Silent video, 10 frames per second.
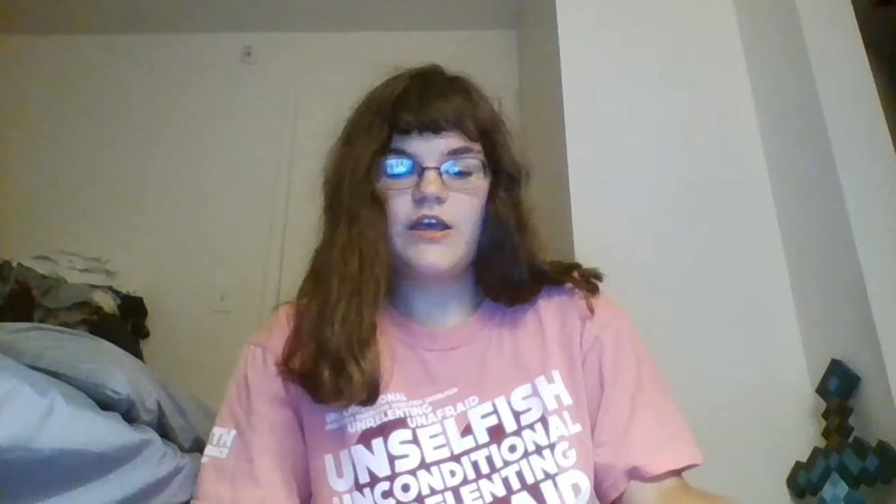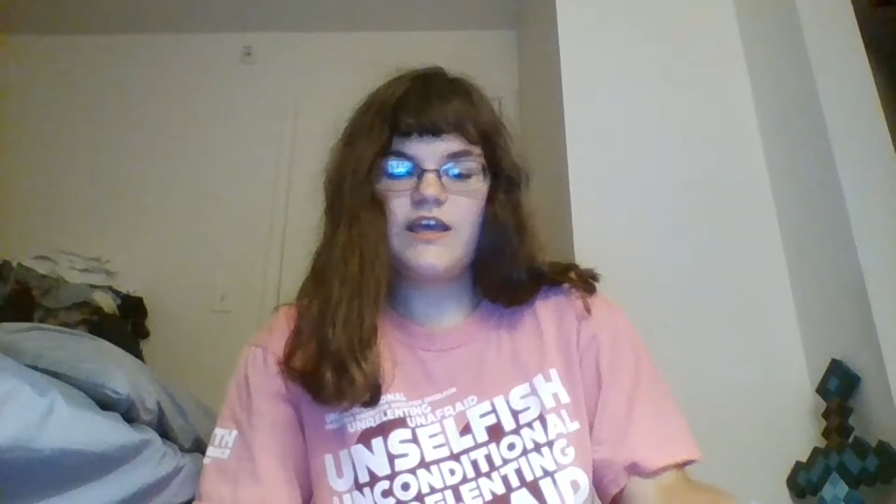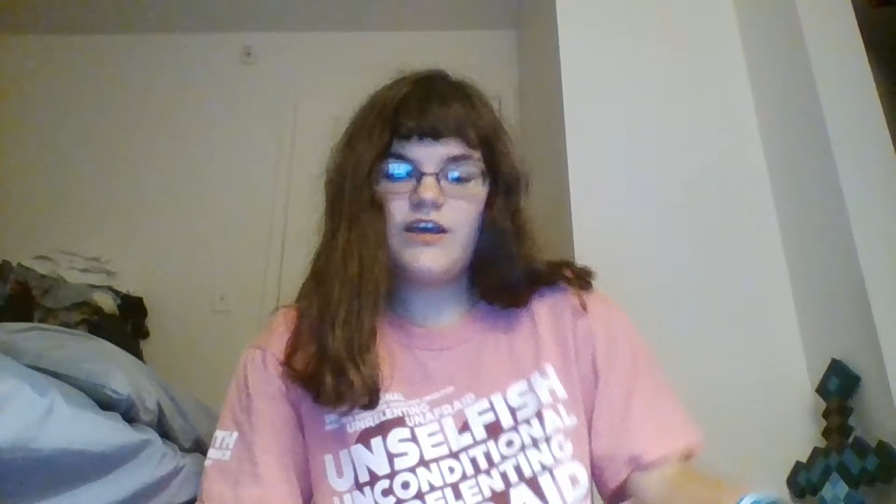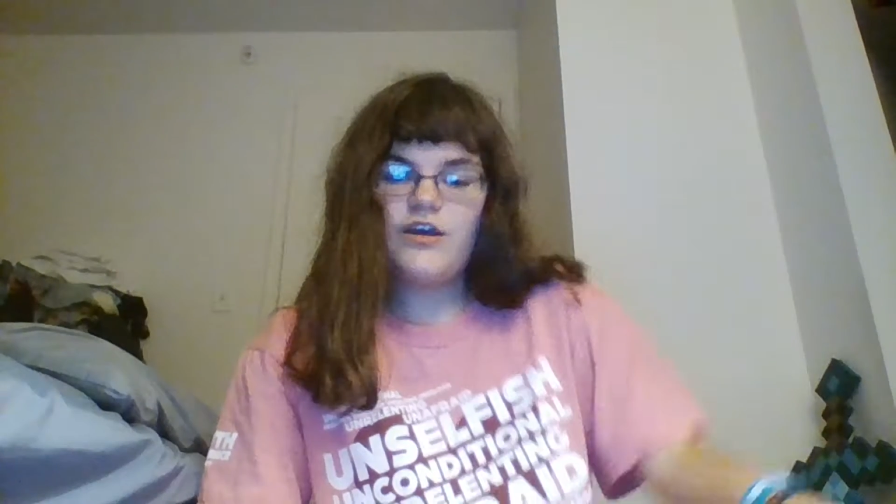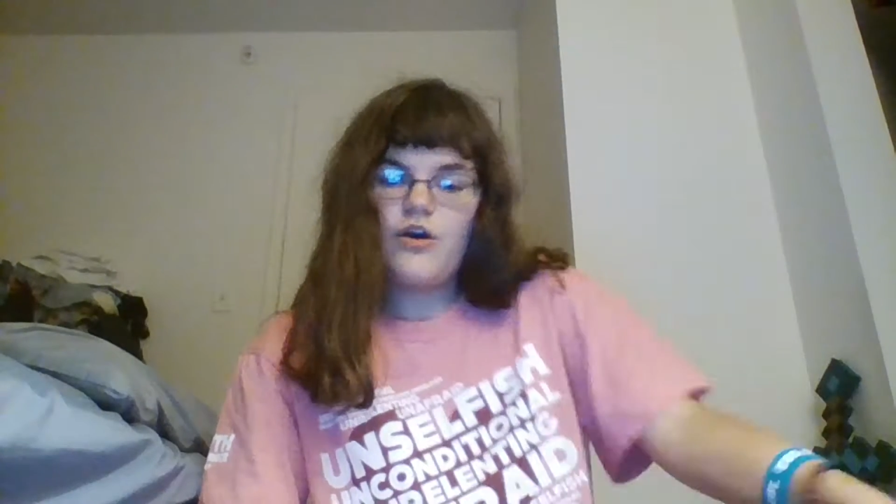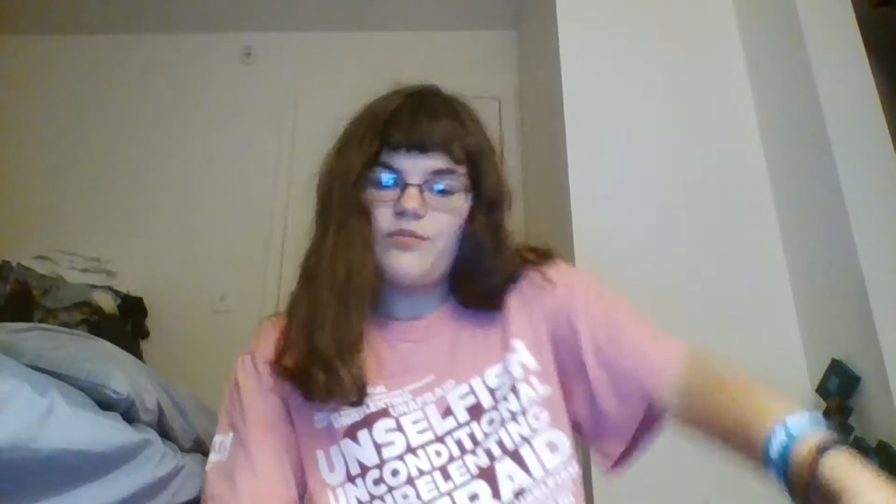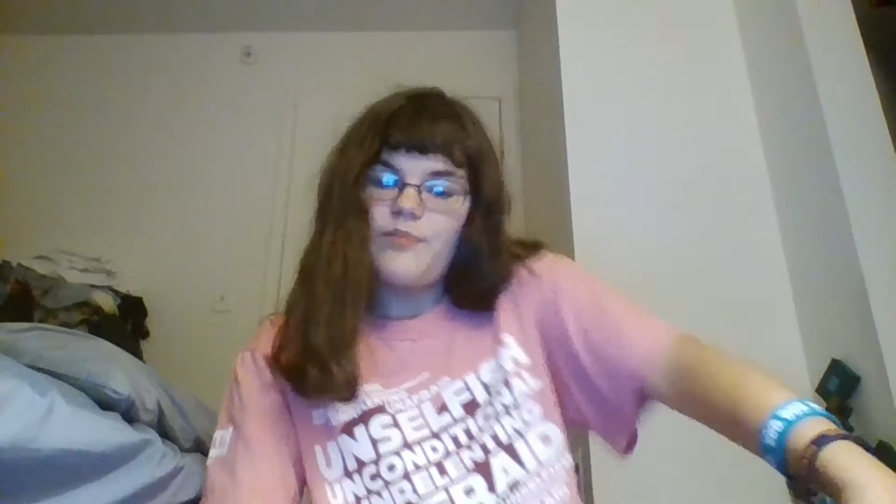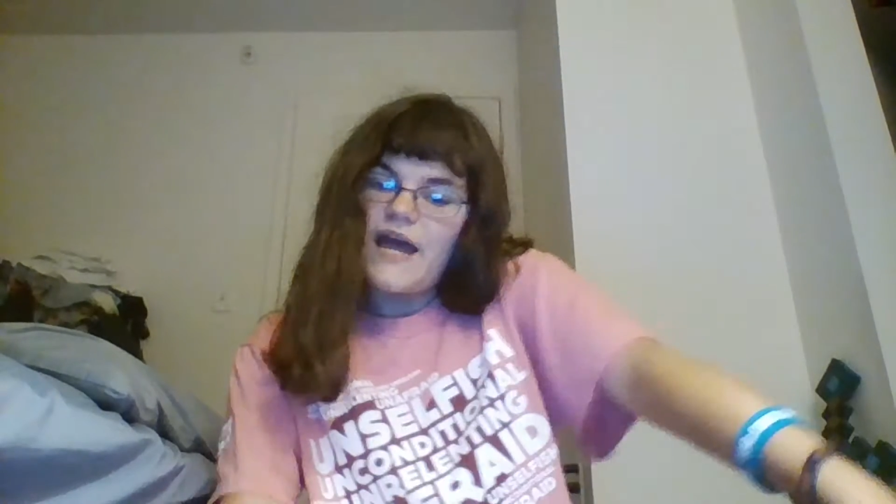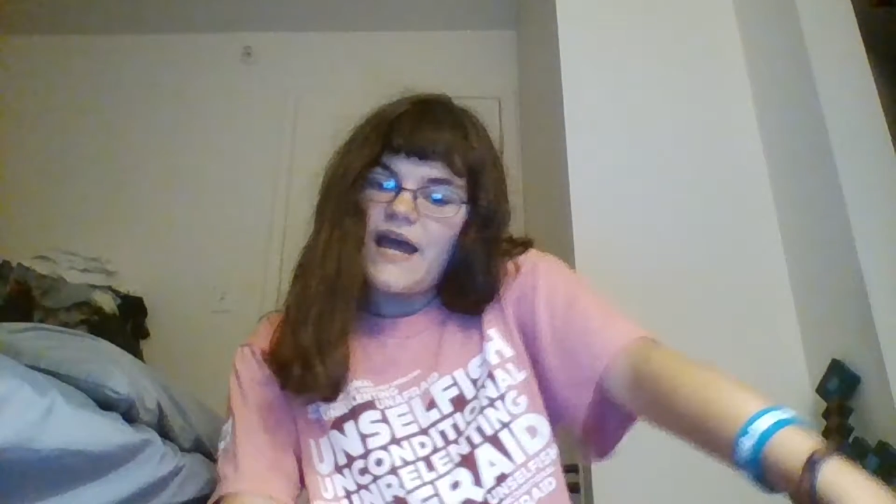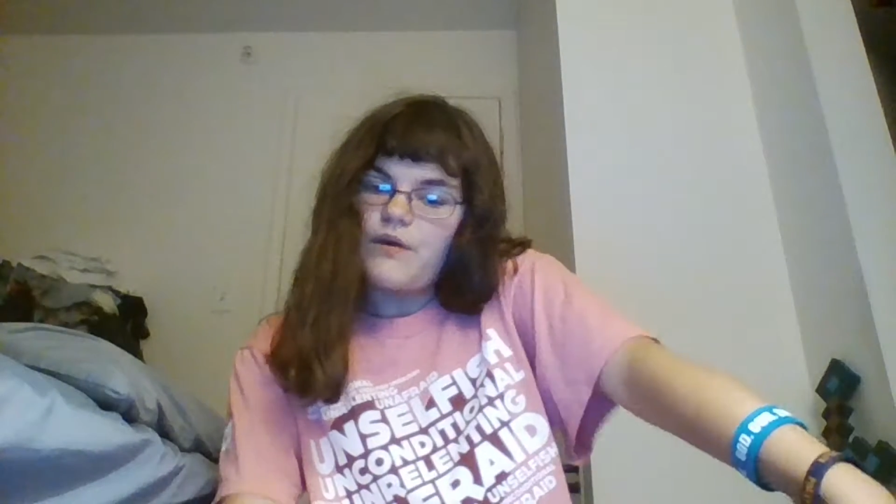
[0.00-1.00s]
he can go to
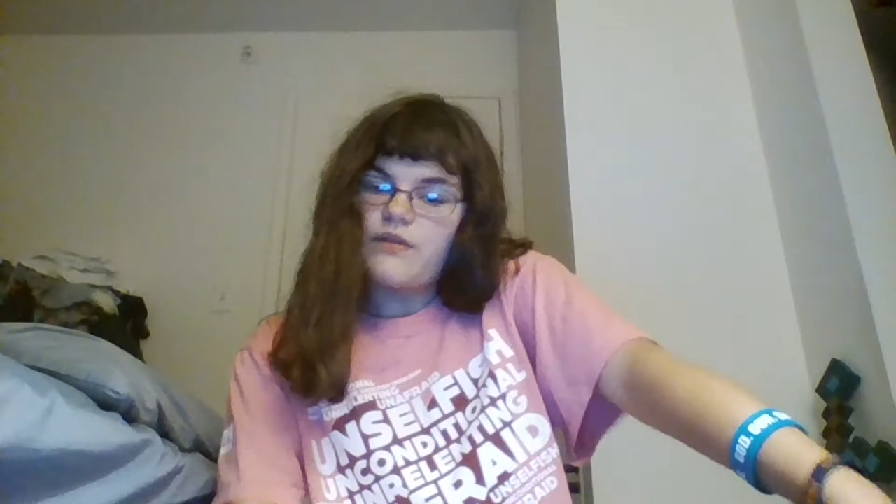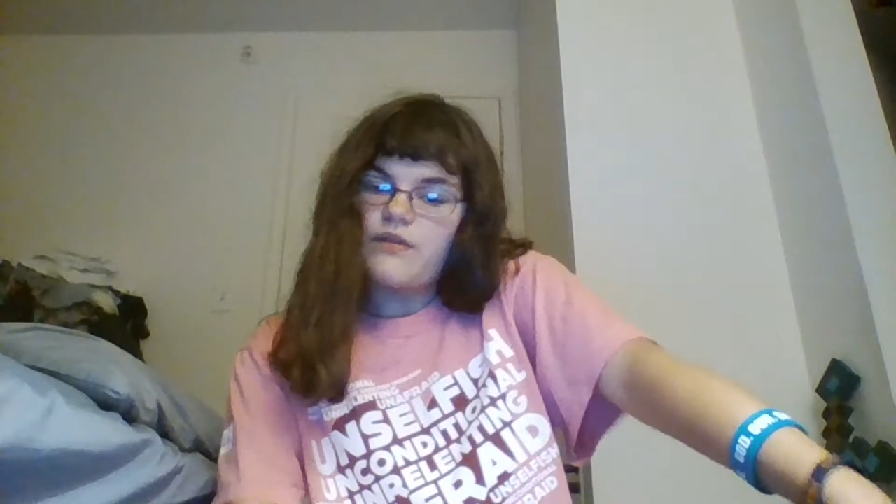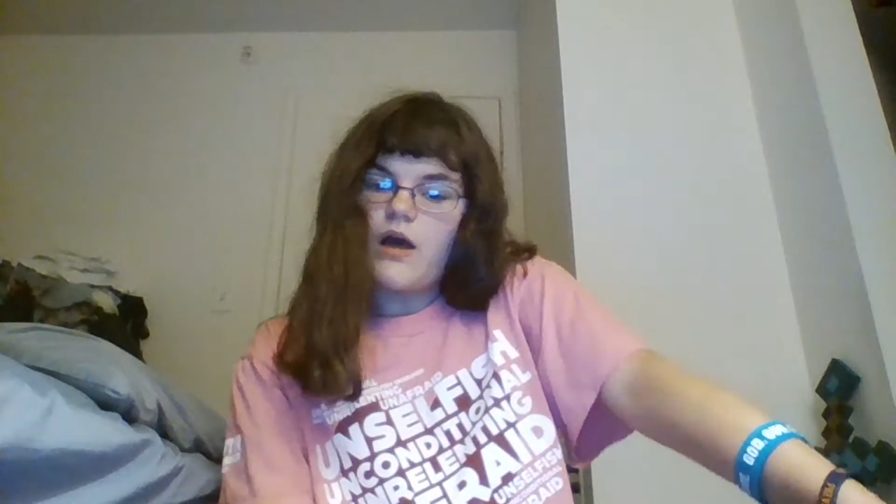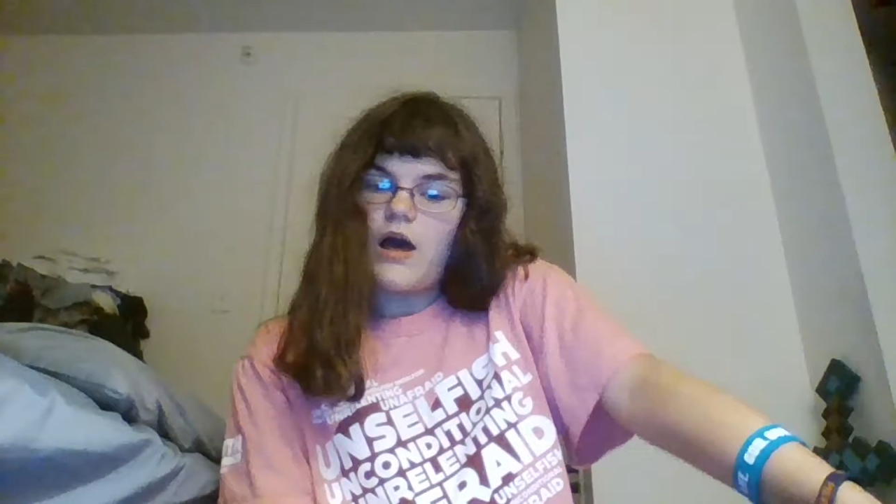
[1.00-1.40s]
bed with,